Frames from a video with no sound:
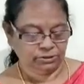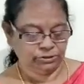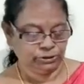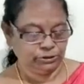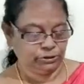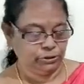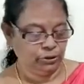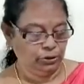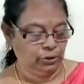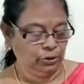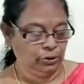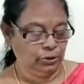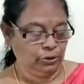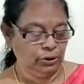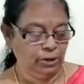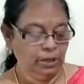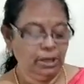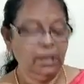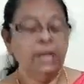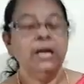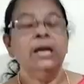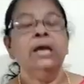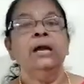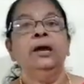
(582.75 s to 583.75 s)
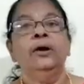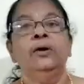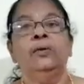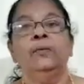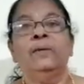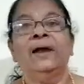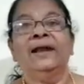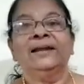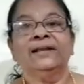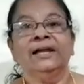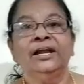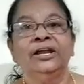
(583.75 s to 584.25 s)
So,
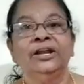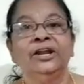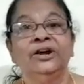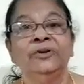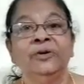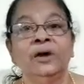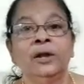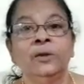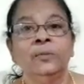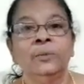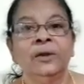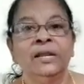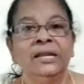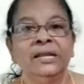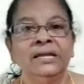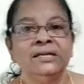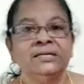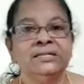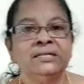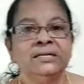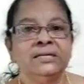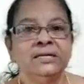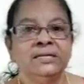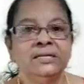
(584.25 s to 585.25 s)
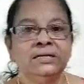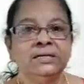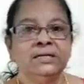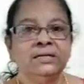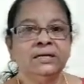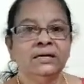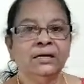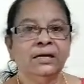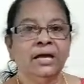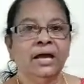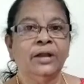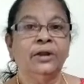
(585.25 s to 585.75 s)
what kind of verb it is?
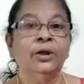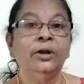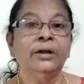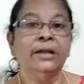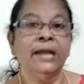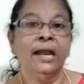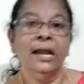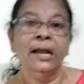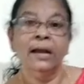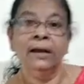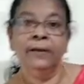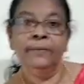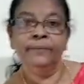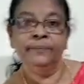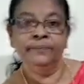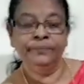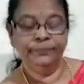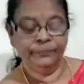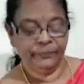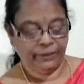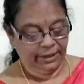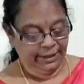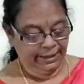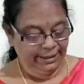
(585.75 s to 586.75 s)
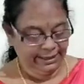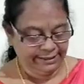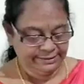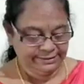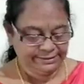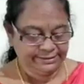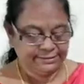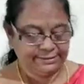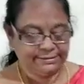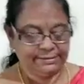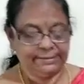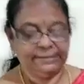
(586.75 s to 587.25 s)
Can you tell?
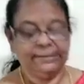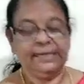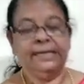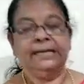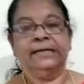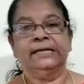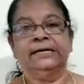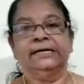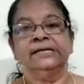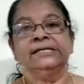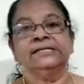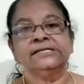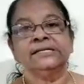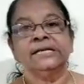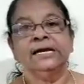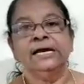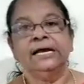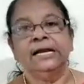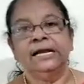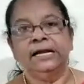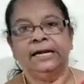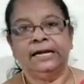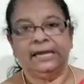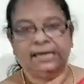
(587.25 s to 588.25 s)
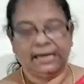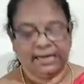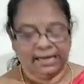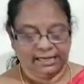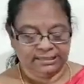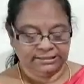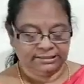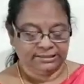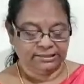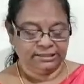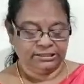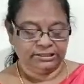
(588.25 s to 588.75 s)
Yes, that is
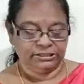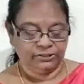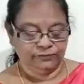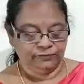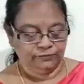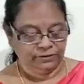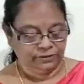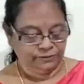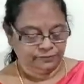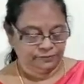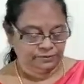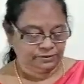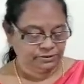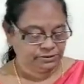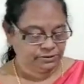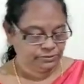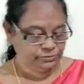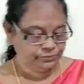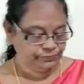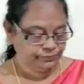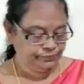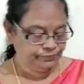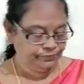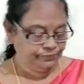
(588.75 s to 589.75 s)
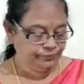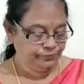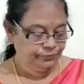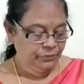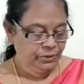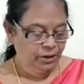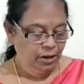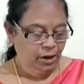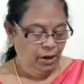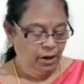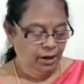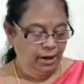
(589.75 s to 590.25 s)
transitive verbs.
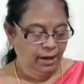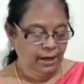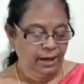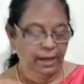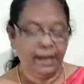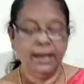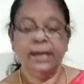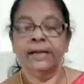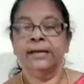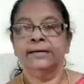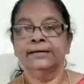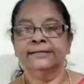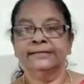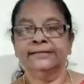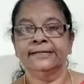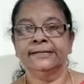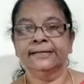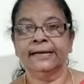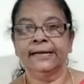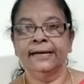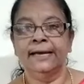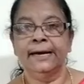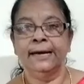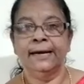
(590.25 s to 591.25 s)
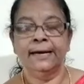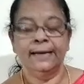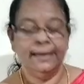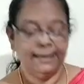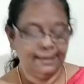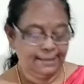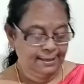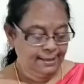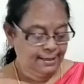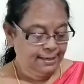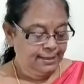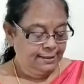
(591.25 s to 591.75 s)
Okay, is it clear?
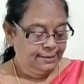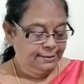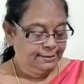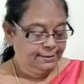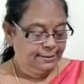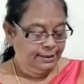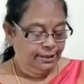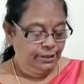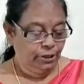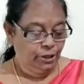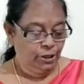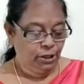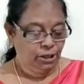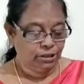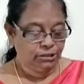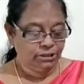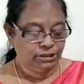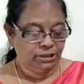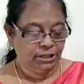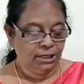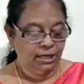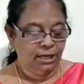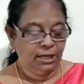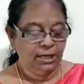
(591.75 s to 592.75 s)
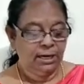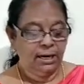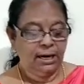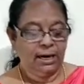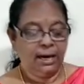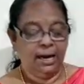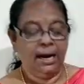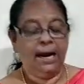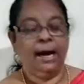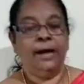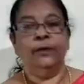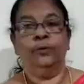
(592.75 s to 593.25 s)
The doctor
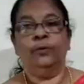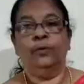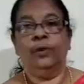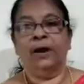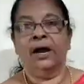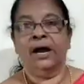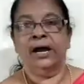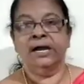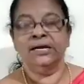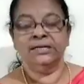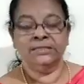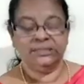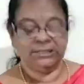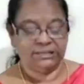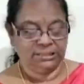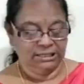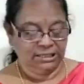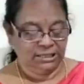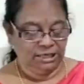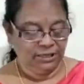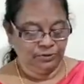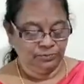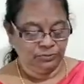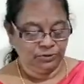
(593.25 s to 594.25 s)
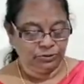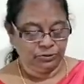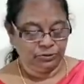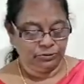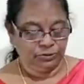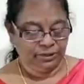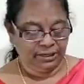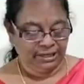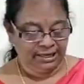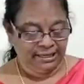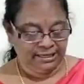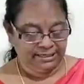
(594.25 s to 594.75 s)
advised him to
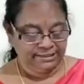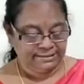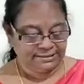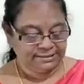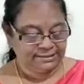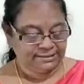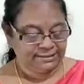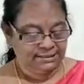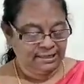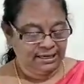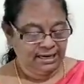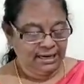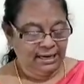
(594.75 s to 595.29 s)
rest.